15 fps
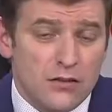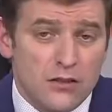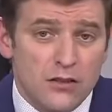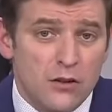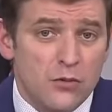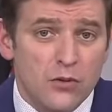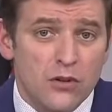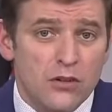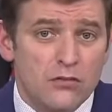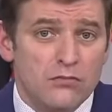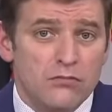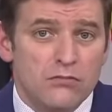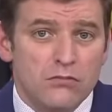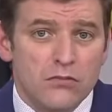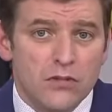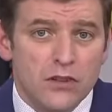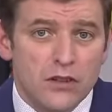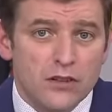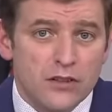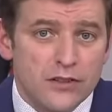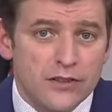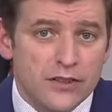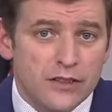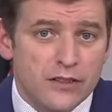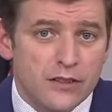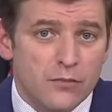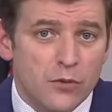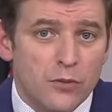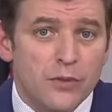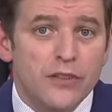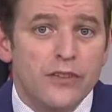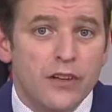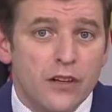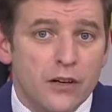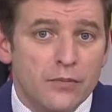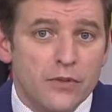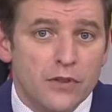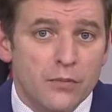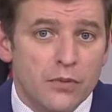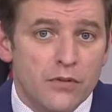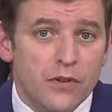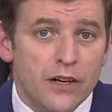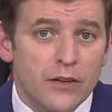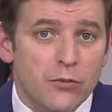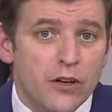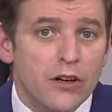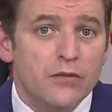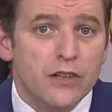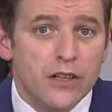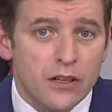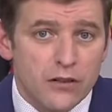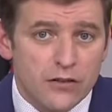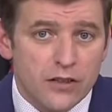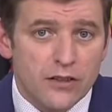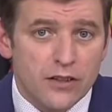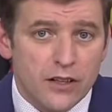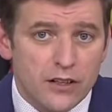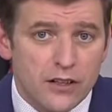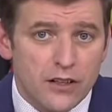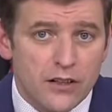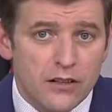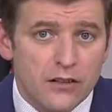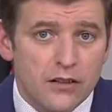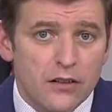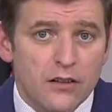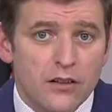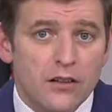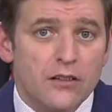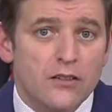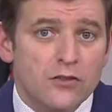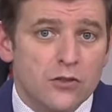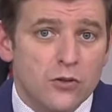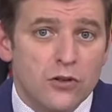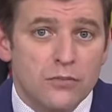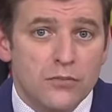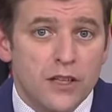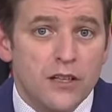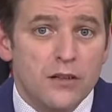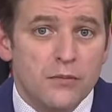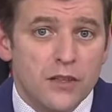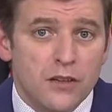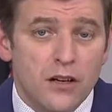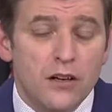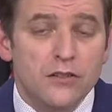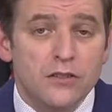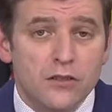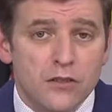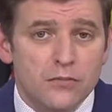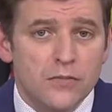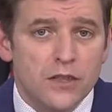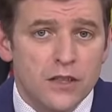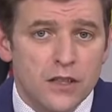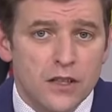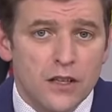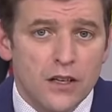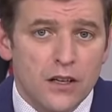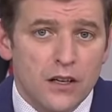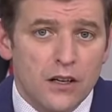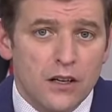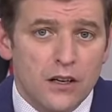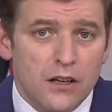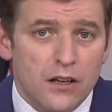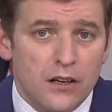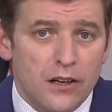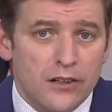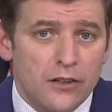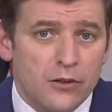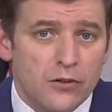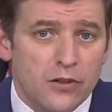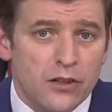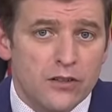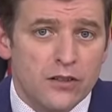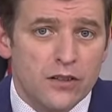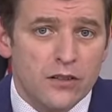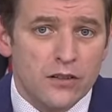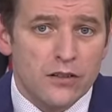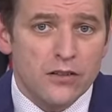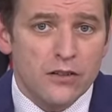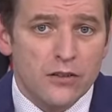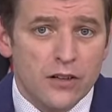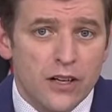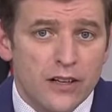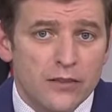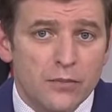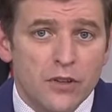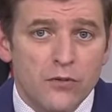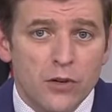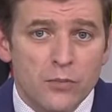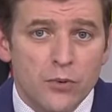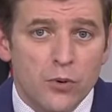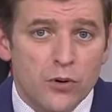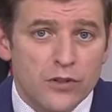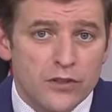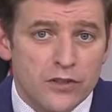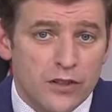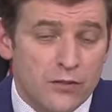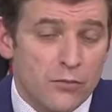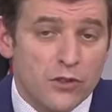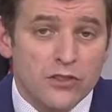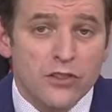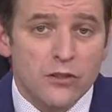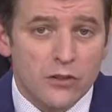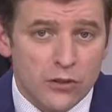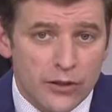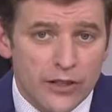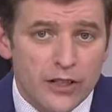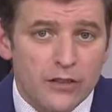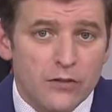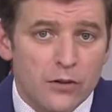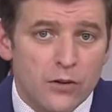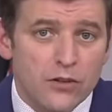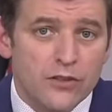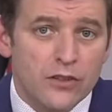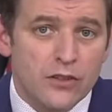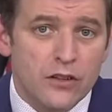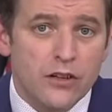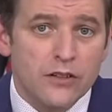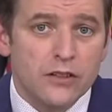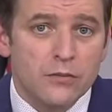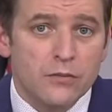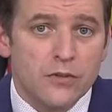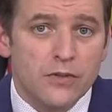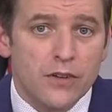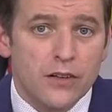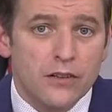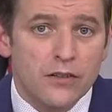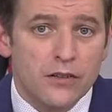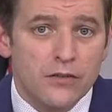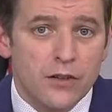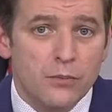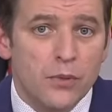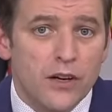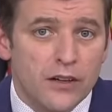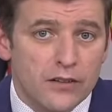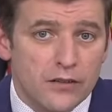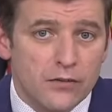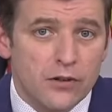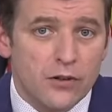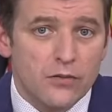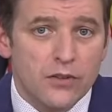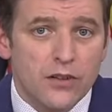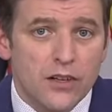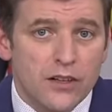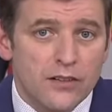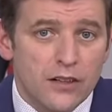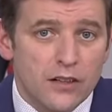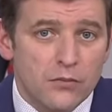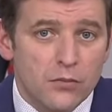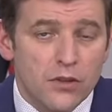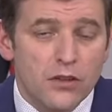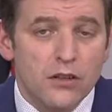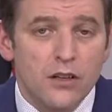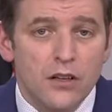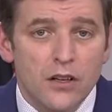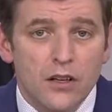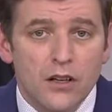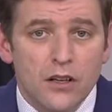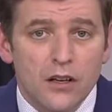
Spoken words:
you know, the system will be set up to provide whatever care that they need in the short, medium, and long term. I know that there has been reports, and we're still learning, of course, the long-term effects and impacts of COVID-19, but